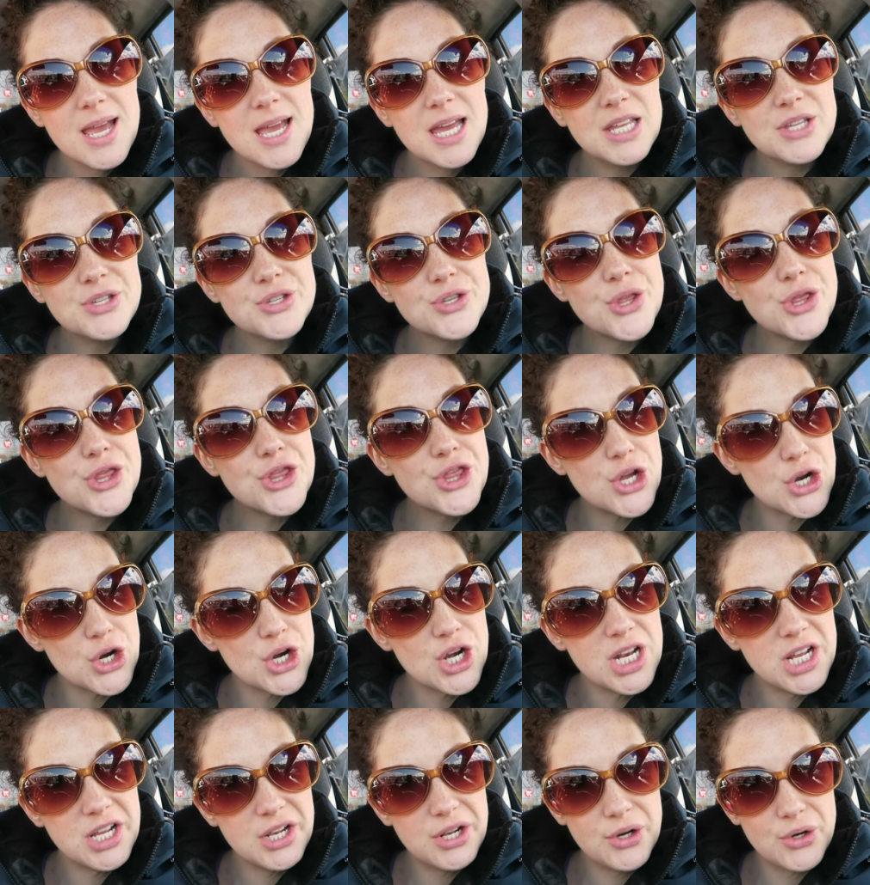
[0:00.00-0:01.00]
It's
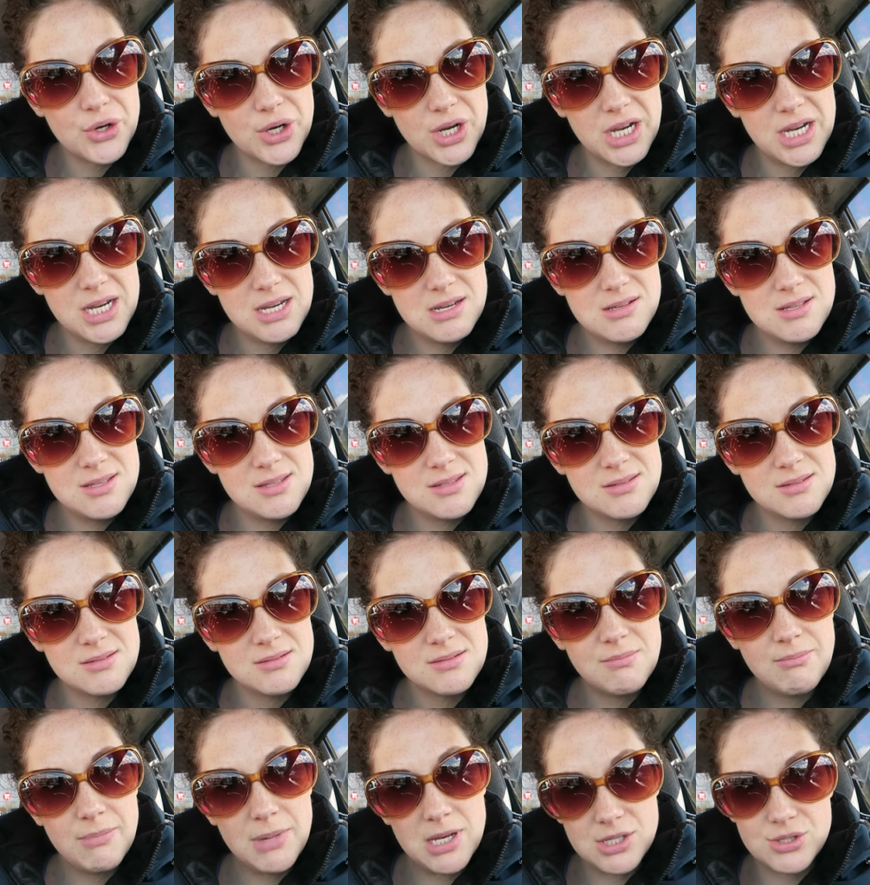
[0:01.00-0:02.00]
30 degrees,
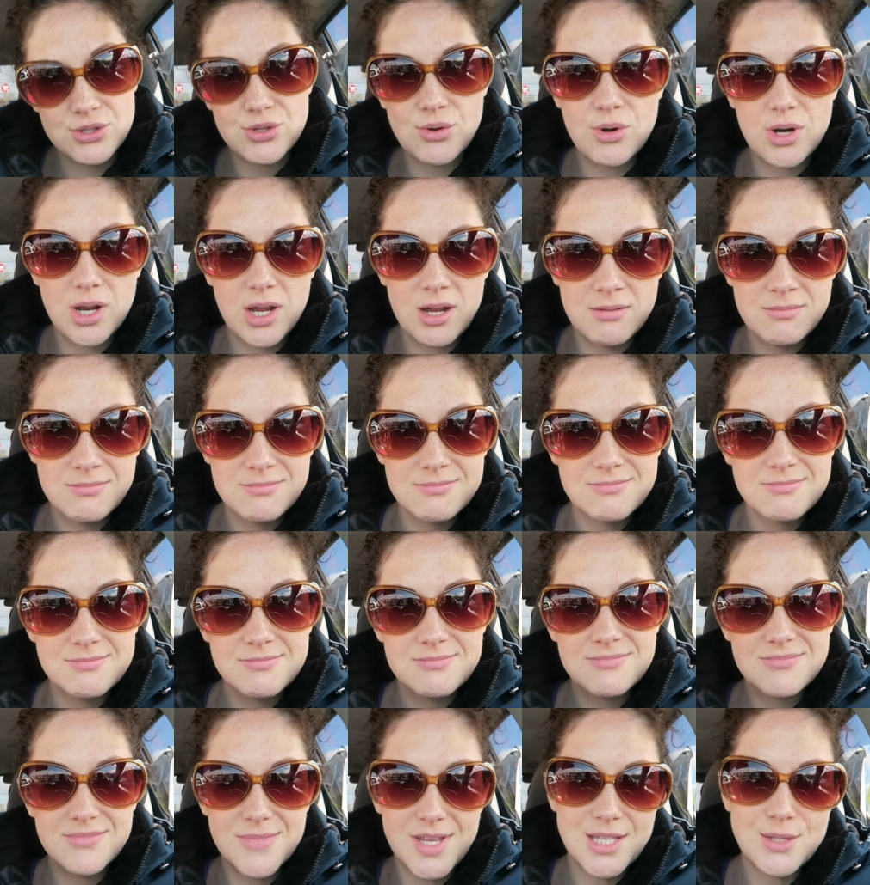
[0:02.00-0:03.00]
Minnesota
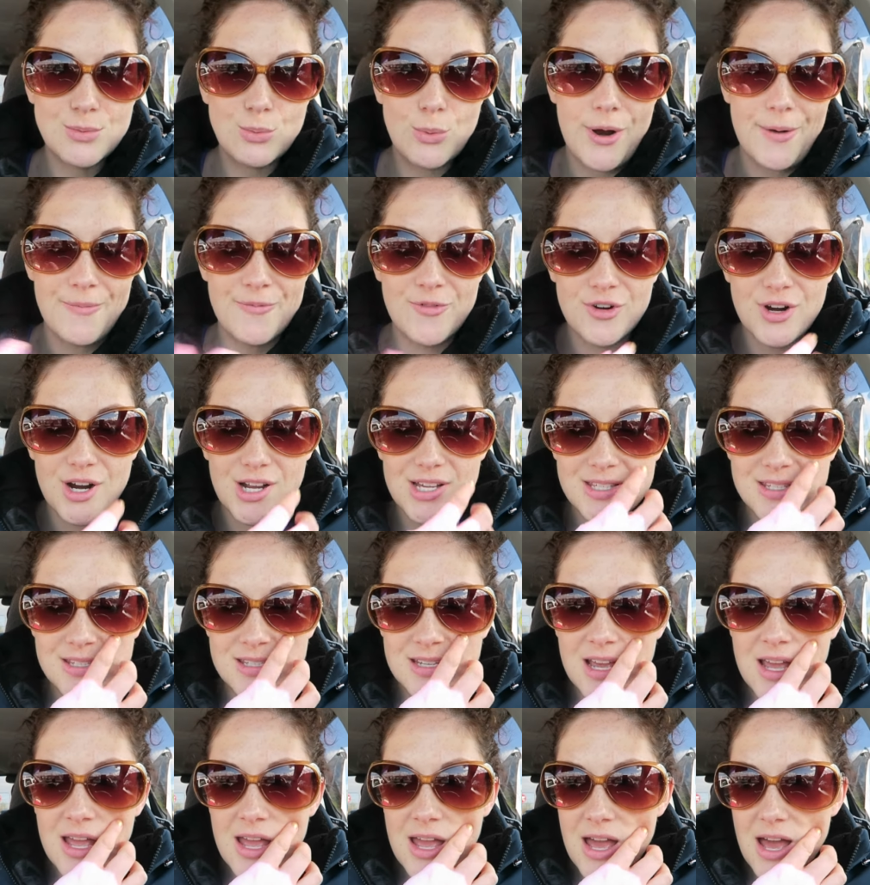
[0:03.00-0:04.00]
that's warm for
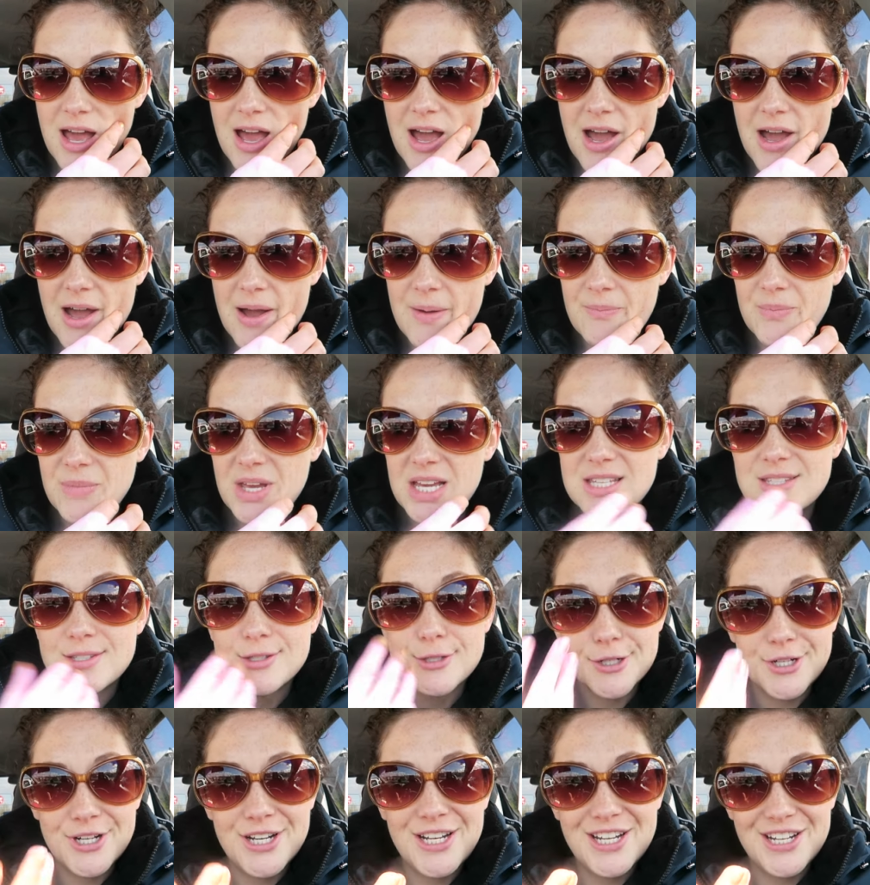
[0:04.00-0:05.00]
us. Um, it's
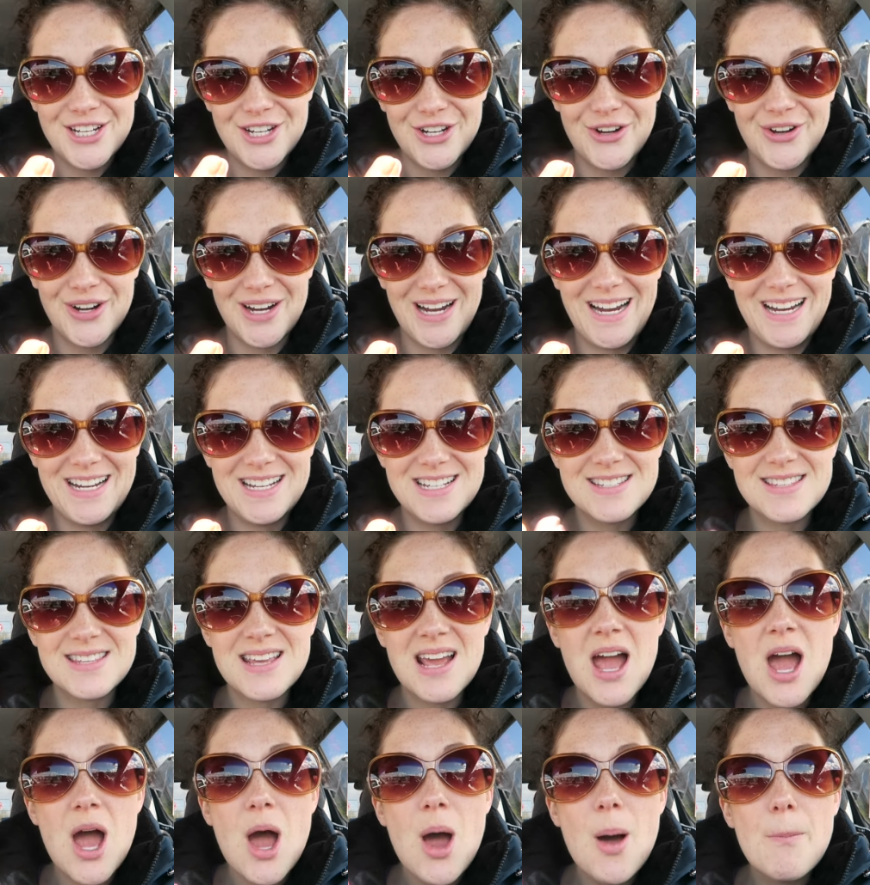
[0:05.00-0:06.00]
30 degrees,
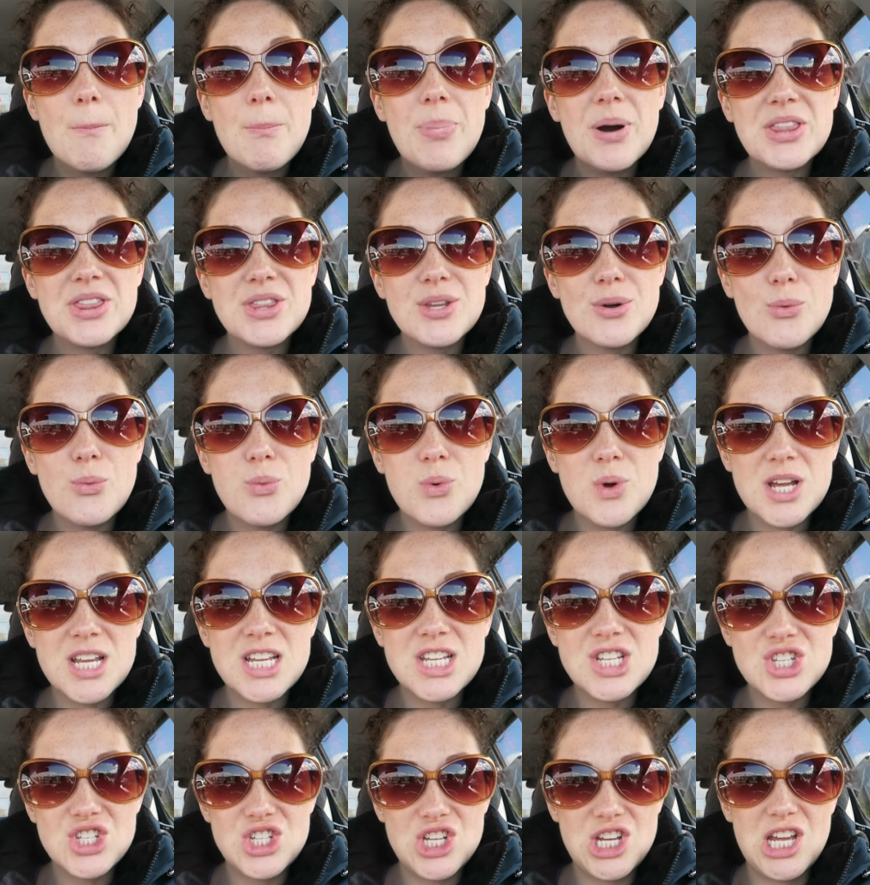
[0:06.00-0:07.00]
but the
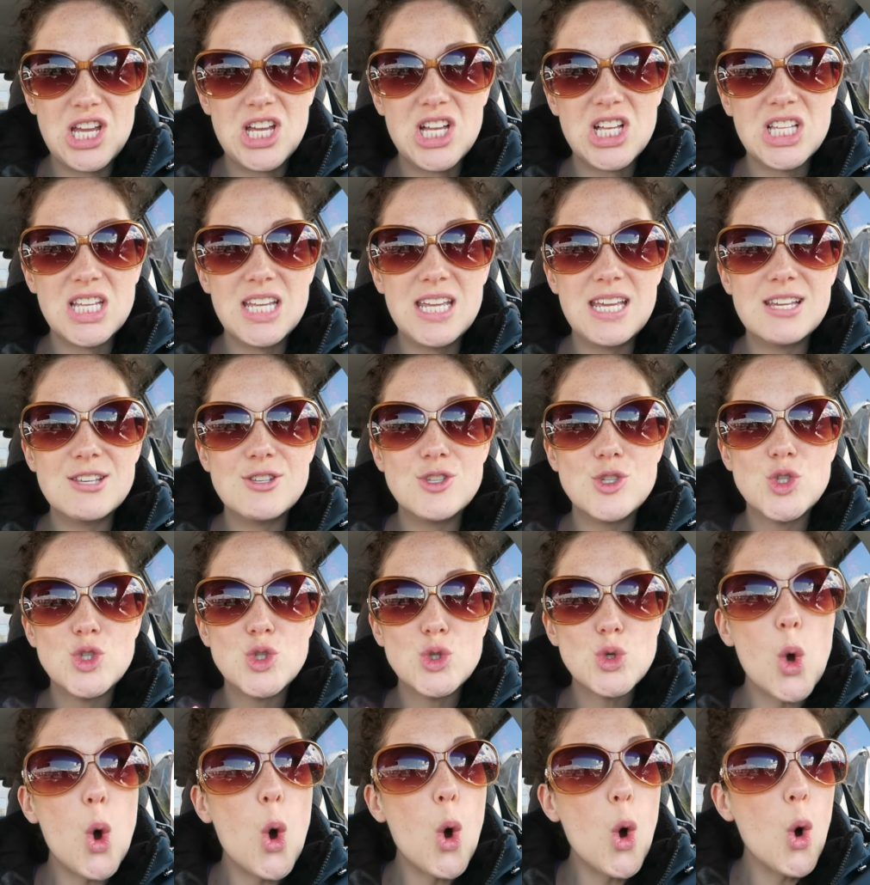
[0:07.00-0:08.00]
wind chill is
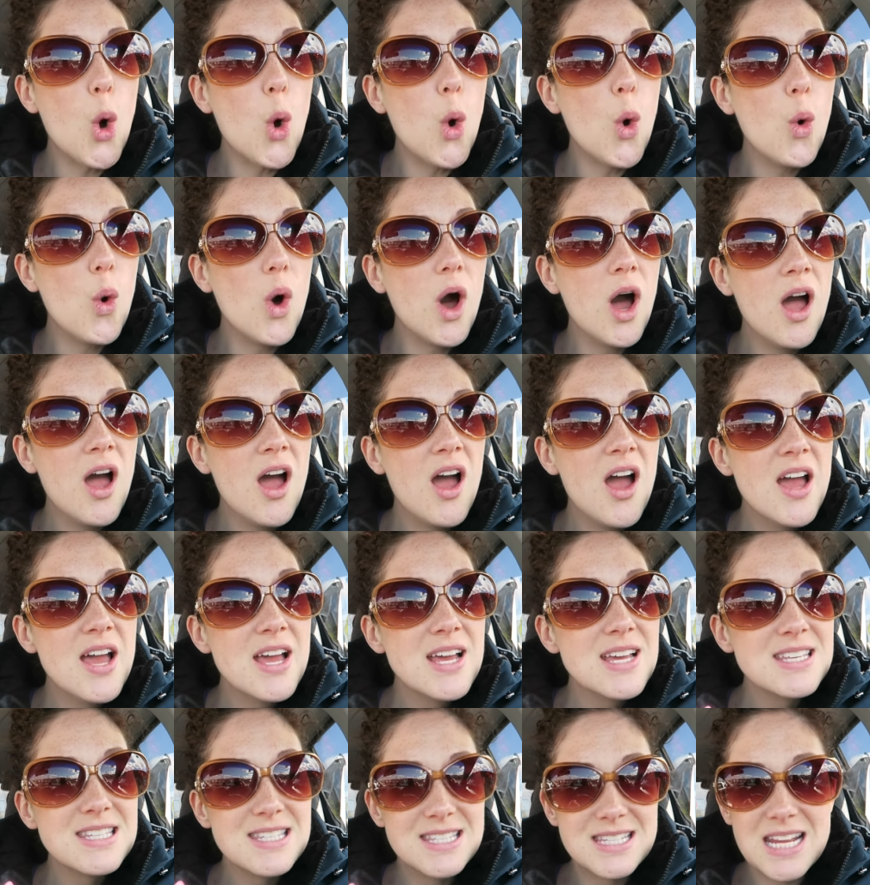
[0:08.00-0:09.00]
so
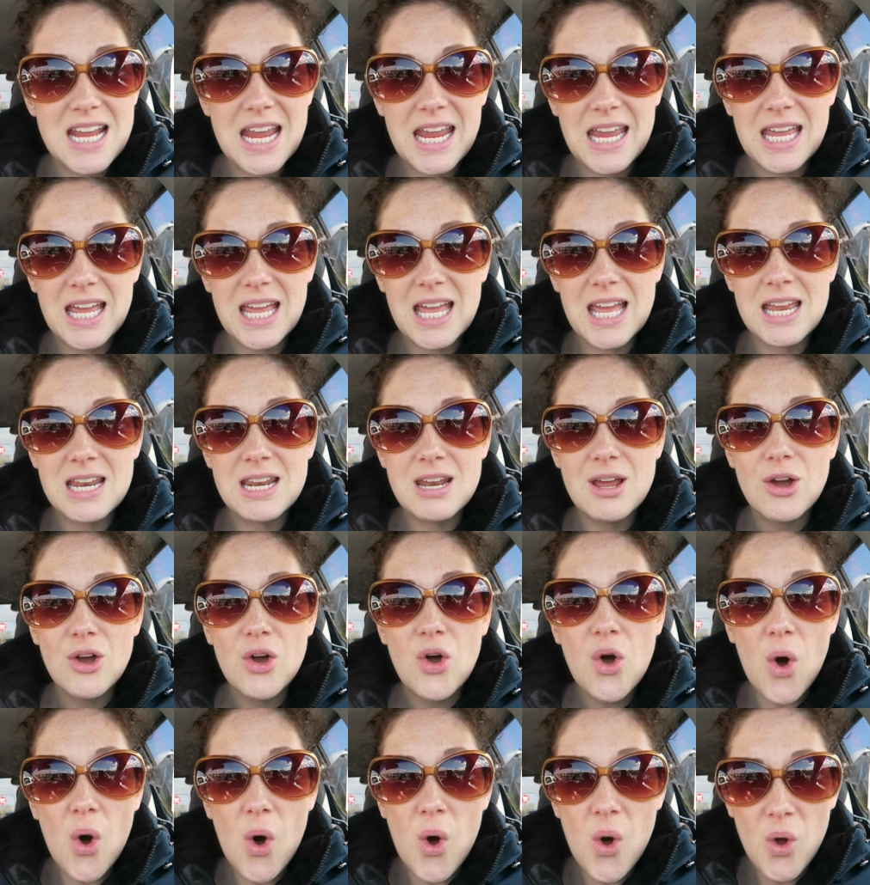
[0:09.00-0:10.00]
stinking
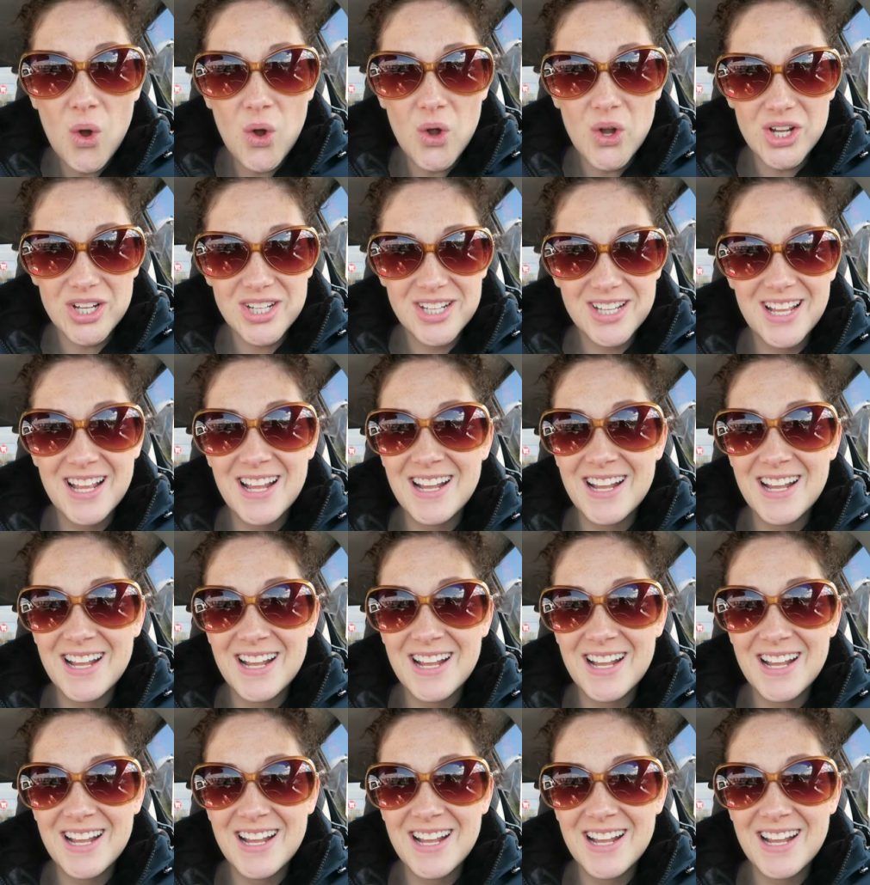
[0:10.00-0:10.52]
cold.